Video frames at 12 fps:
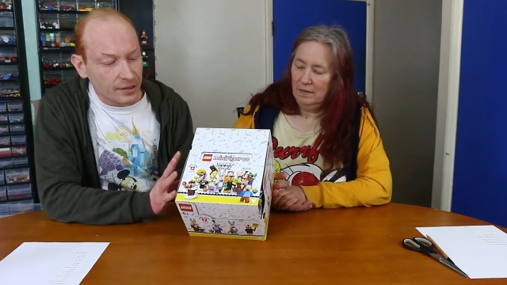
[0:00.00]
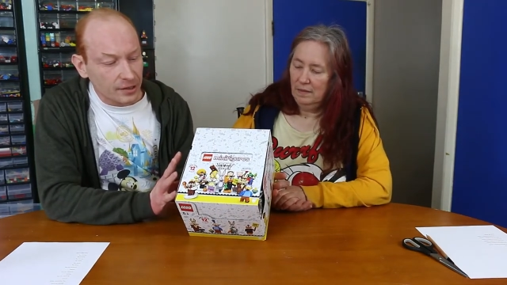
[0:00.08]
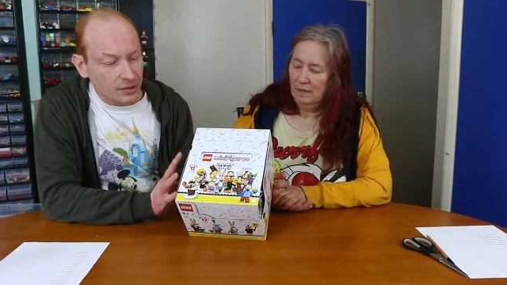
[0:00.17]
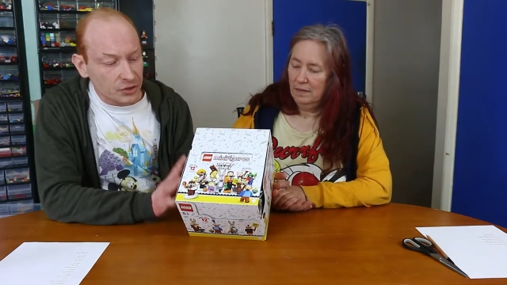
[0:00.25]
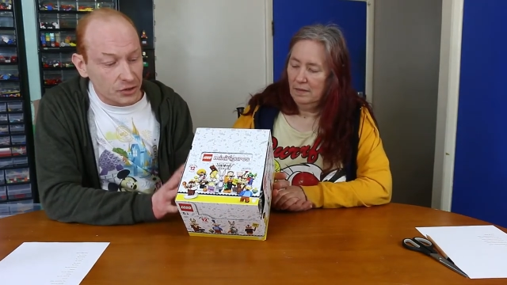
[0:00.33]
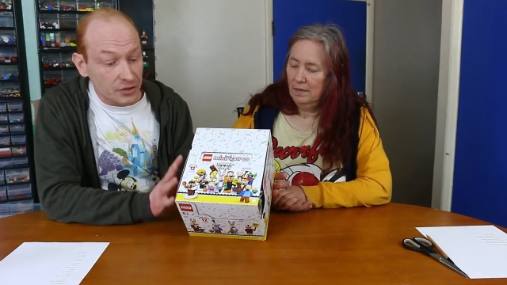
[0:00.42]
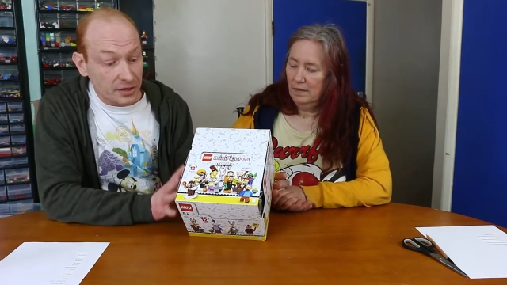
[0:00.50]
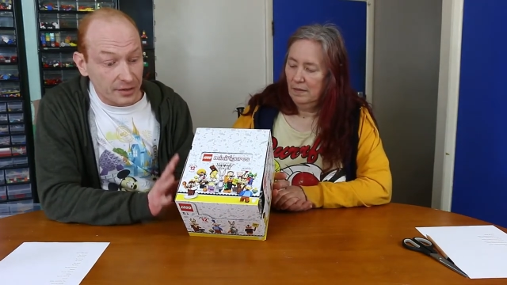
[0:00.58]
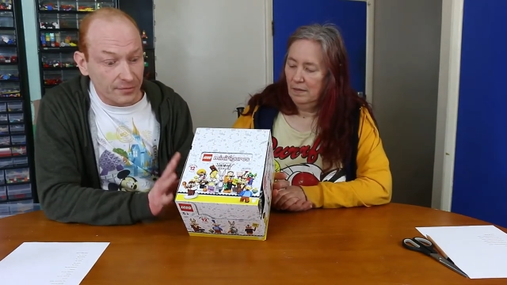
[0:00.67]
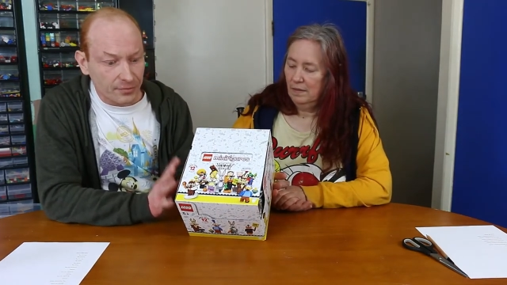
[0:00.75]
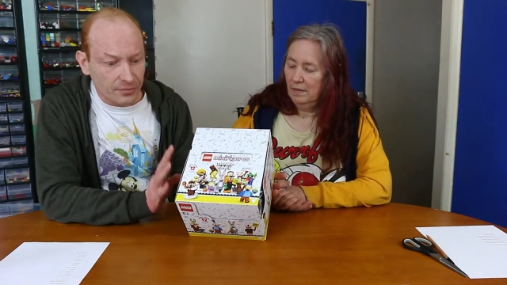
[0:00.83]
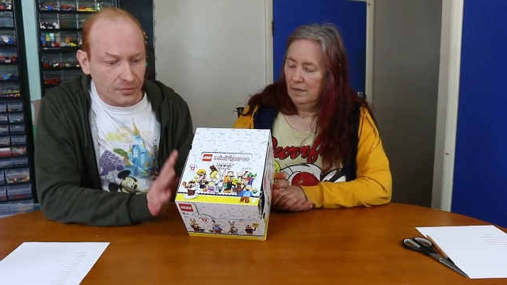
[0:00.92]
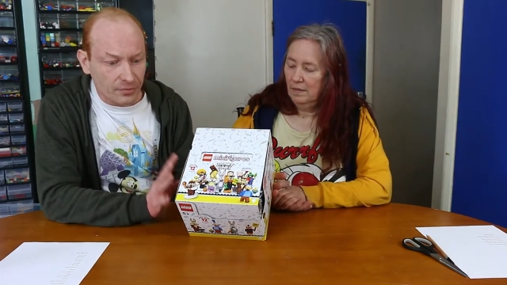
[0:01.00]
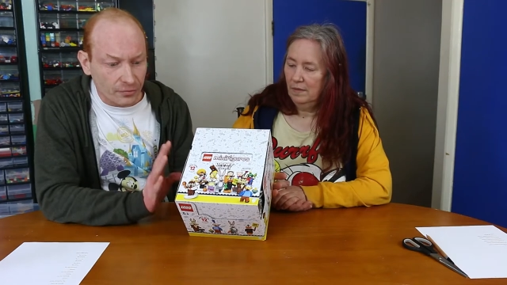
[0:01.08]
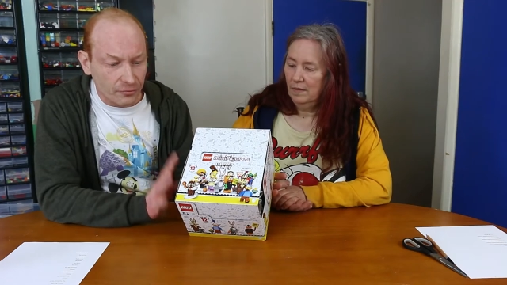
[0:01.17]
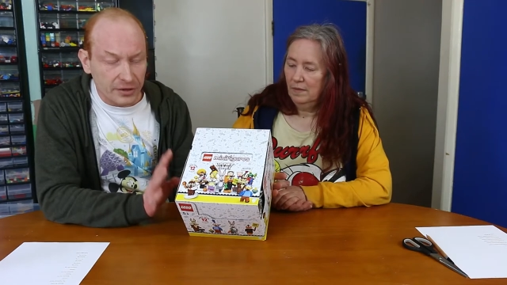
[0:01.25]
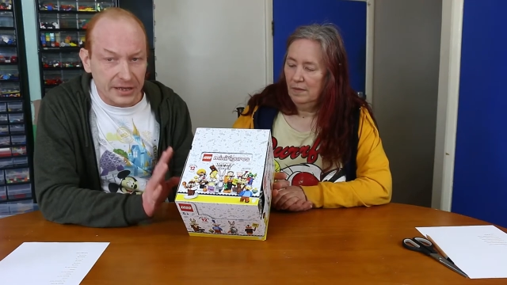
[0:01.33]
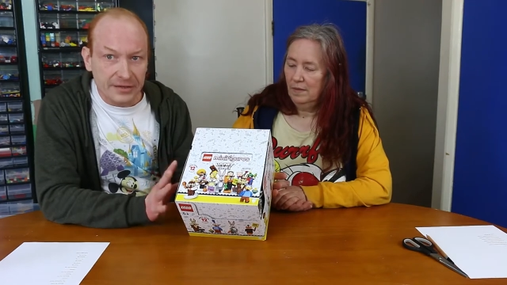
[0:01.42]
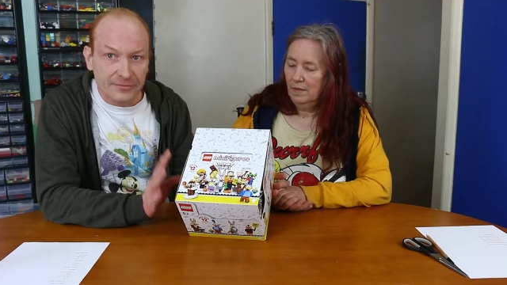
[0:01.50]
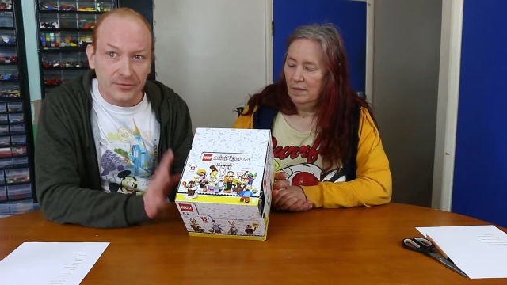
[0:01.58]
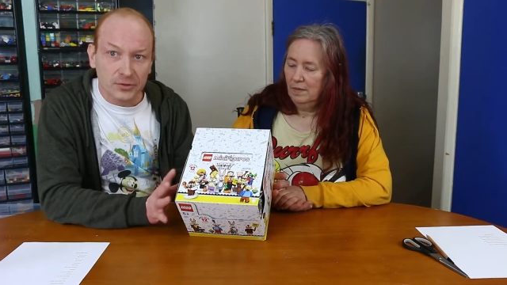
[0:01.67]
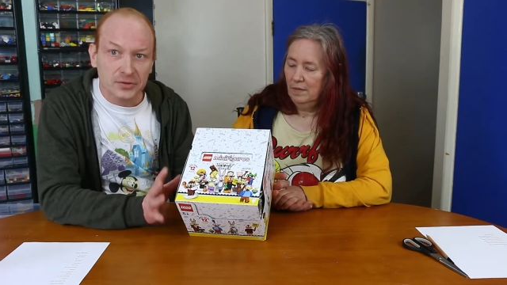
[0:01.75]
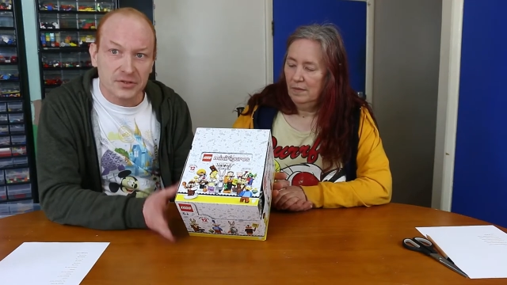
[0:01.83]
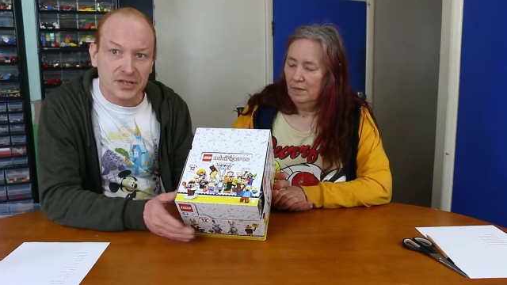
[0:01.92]
Speaker 1: Should give three
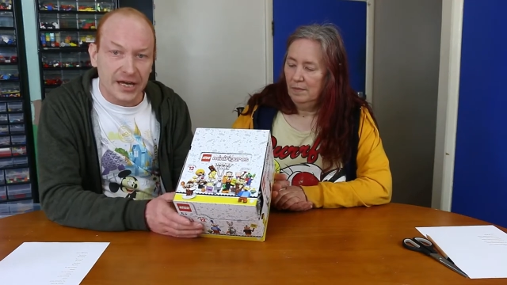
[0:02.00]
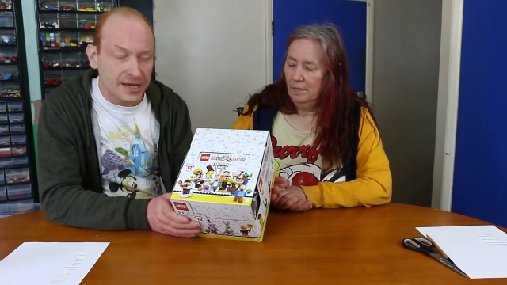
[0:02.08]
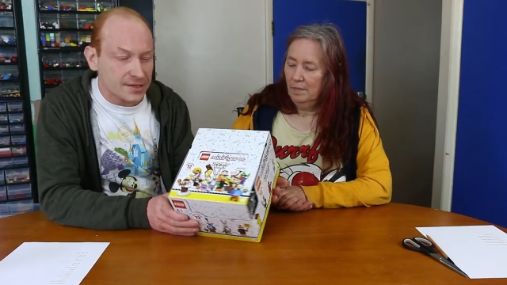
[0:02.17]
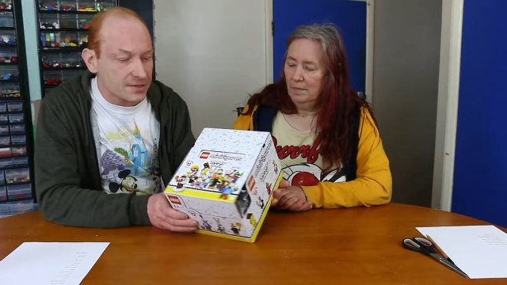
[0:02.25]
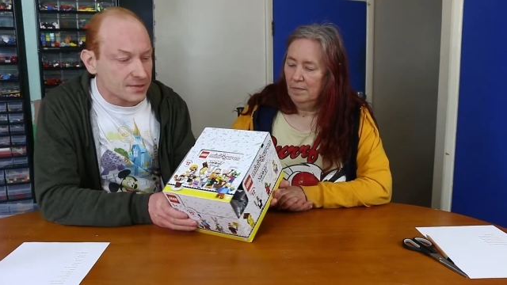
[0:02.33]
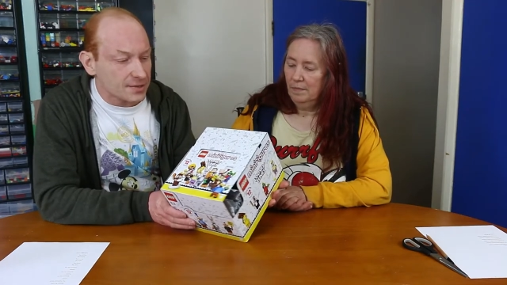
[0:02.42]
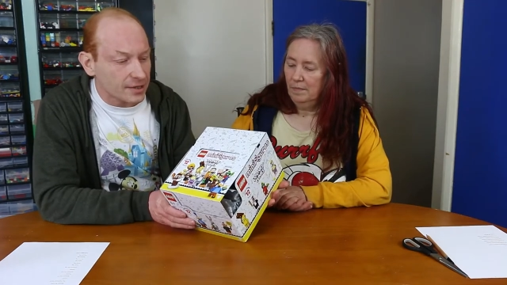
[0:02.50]
full sets.